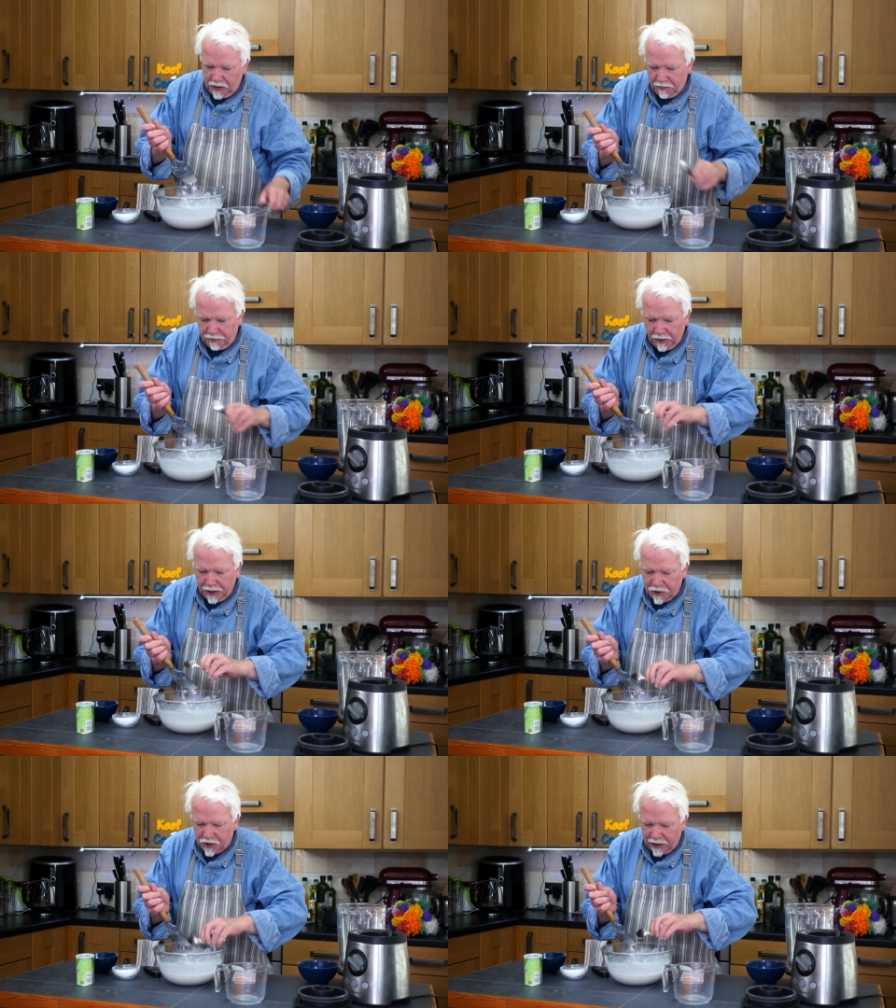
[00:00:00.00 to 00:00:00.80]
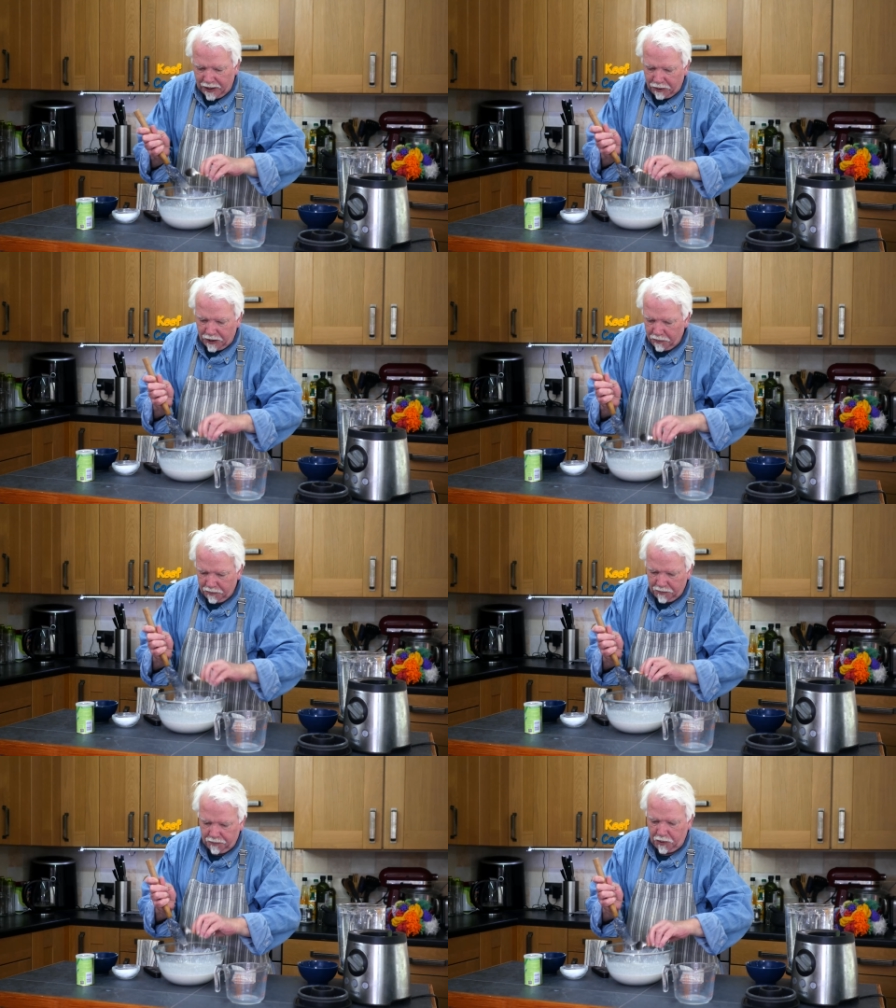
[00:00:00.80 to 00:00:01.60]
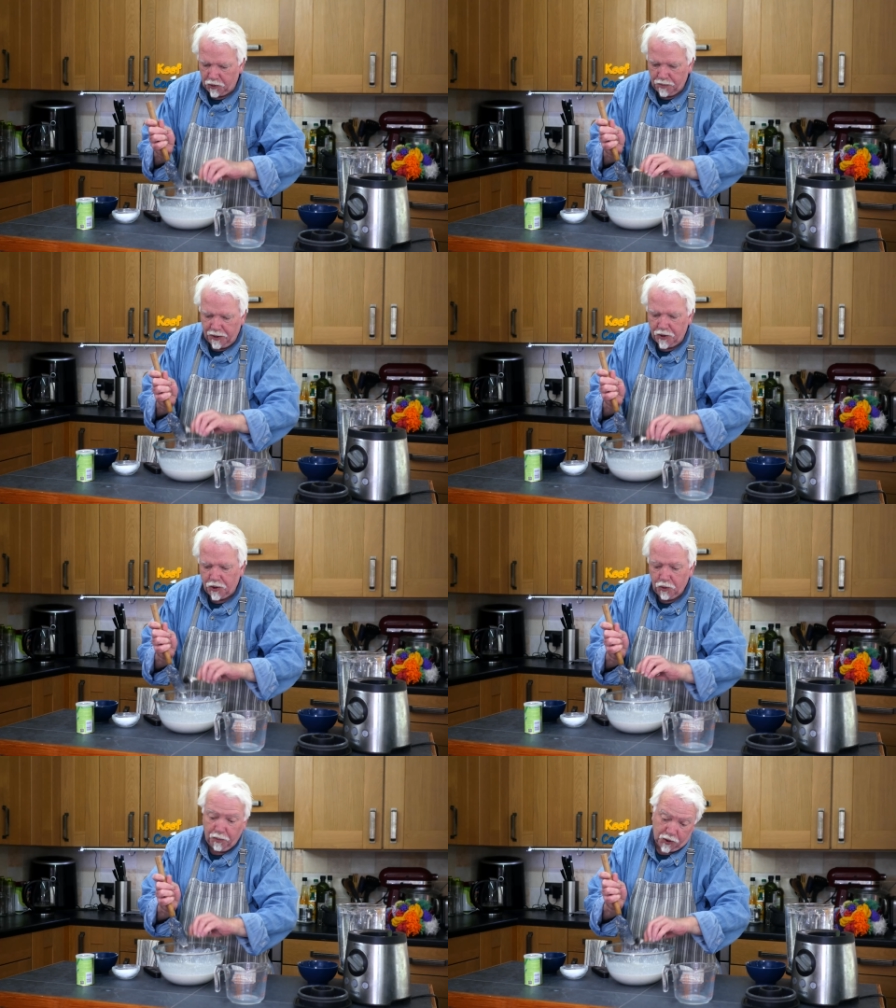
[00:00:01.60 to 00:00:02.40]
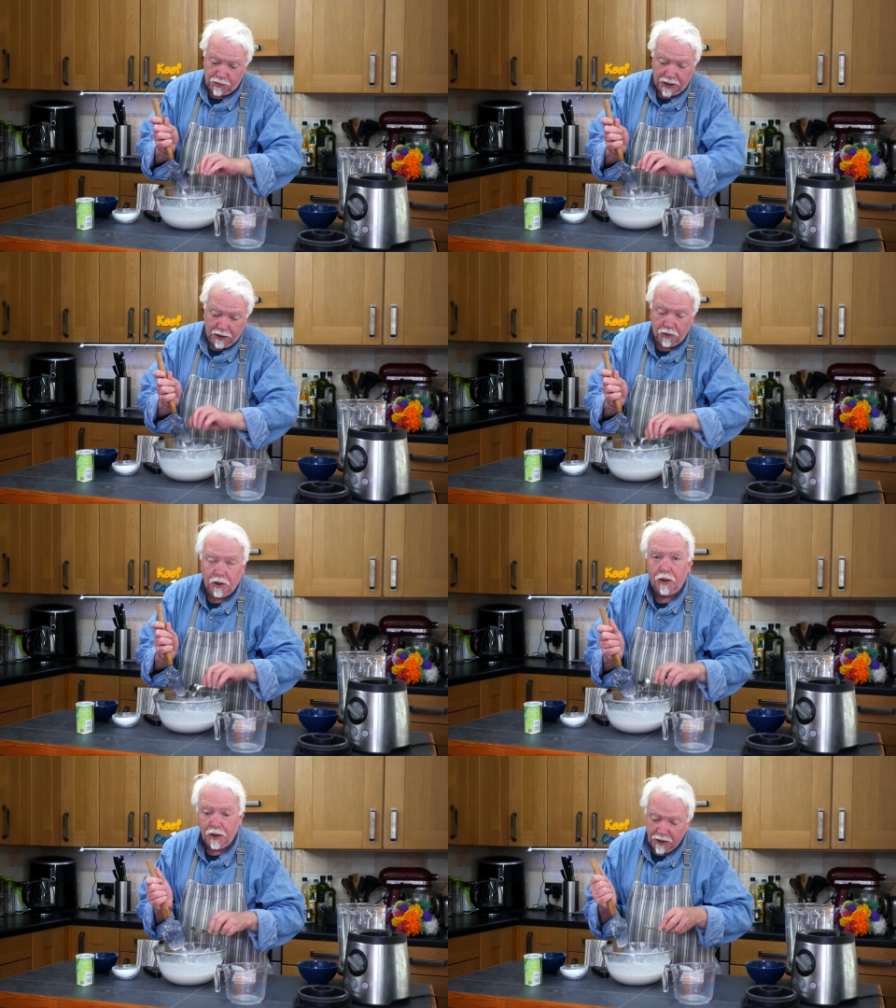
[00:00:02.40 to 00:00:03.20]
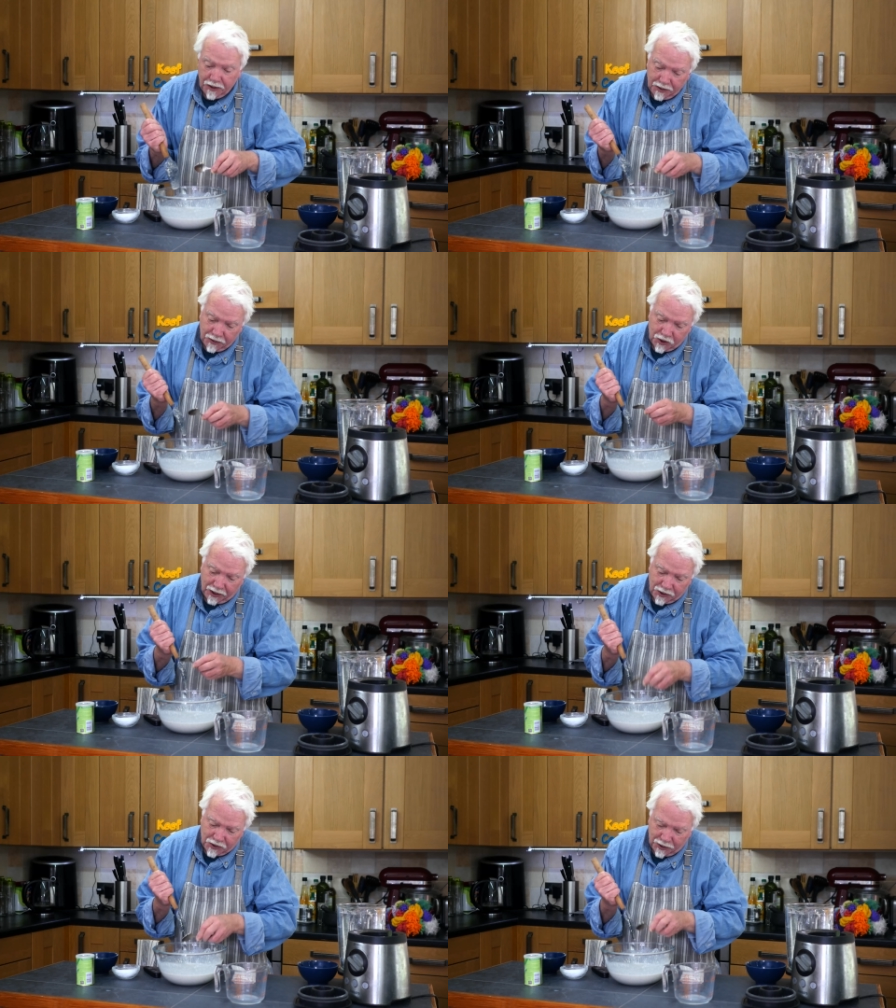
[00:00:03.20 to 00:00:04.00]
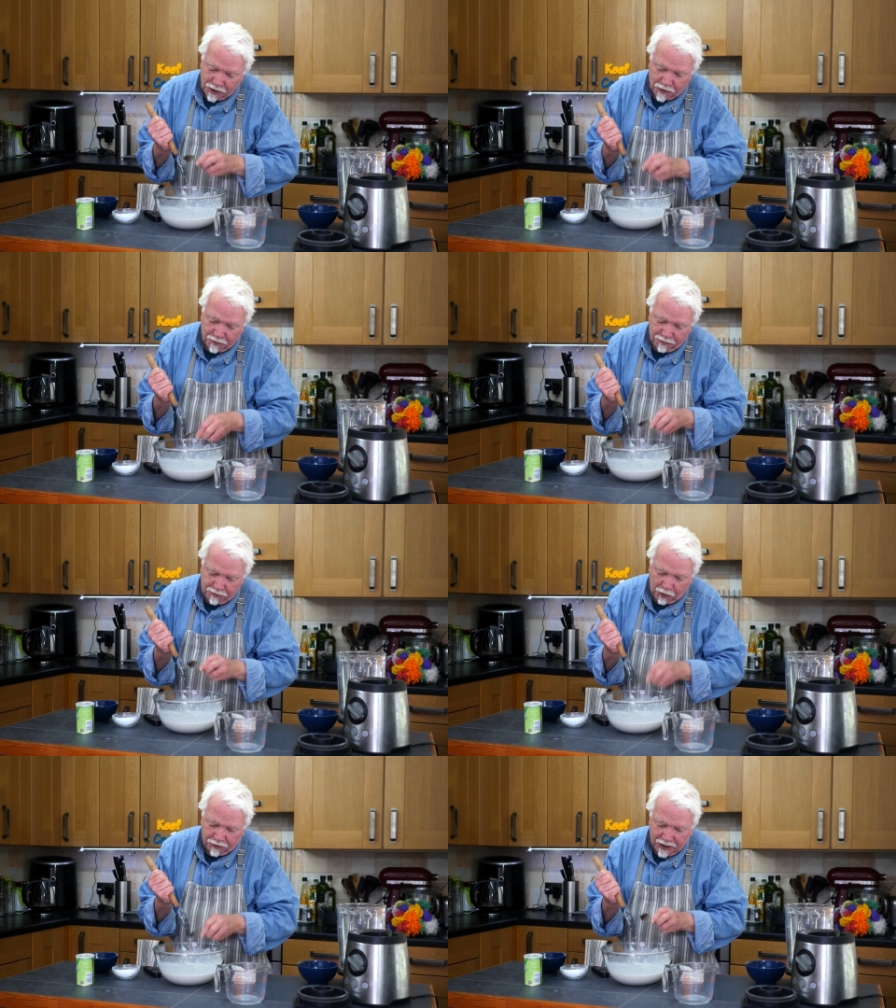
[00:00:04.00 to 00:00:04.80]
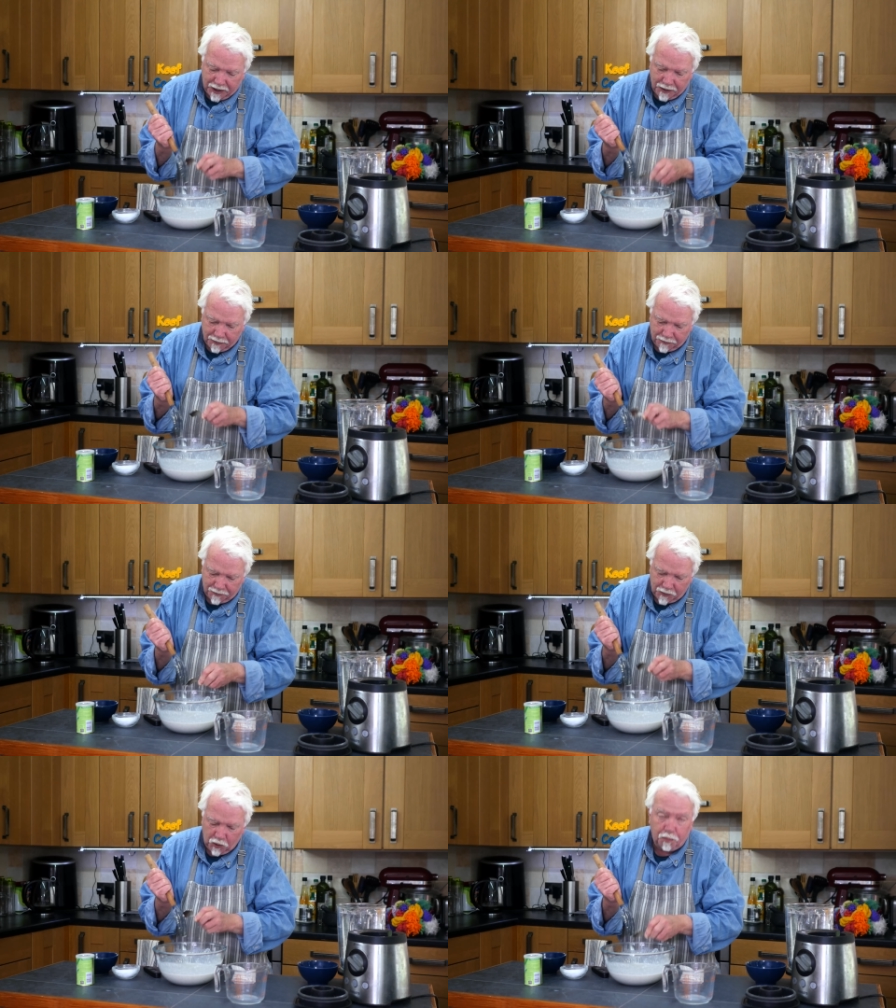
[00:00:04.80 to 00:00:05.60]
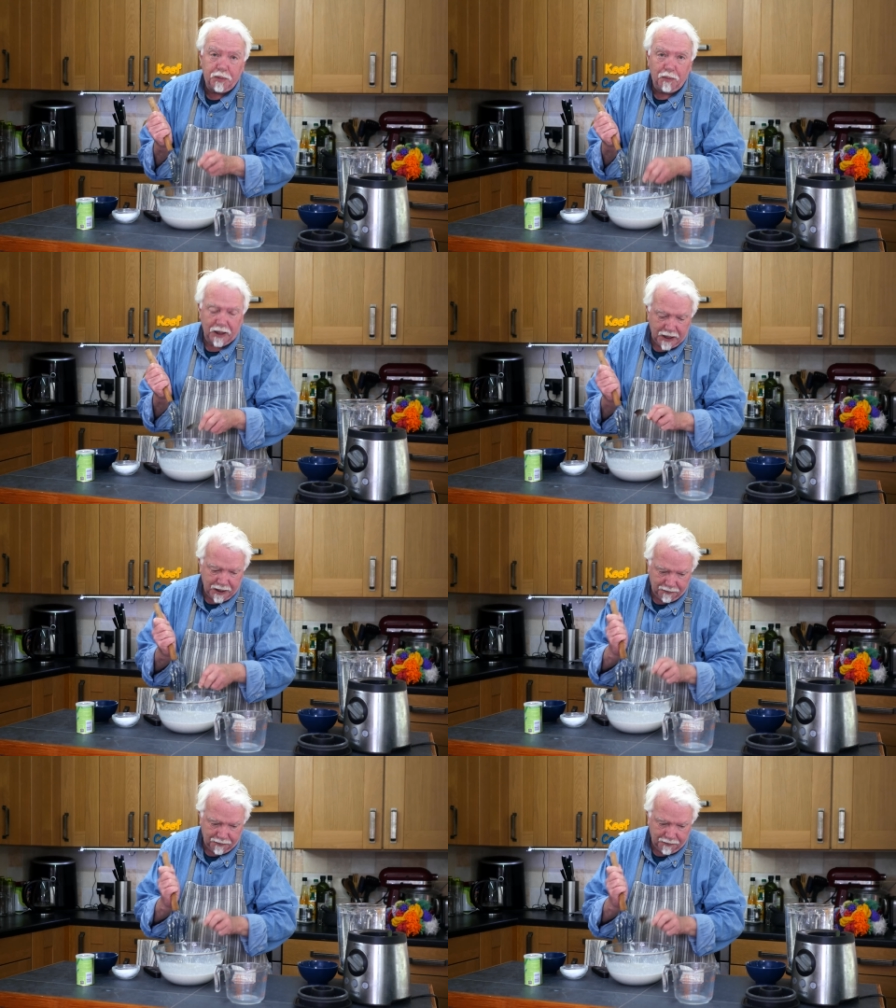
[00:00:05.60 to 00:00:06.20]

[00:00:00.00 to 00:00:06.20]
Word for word: for at least an hour, possibly two, possibly longer, until it's nice and frothy or bubbly.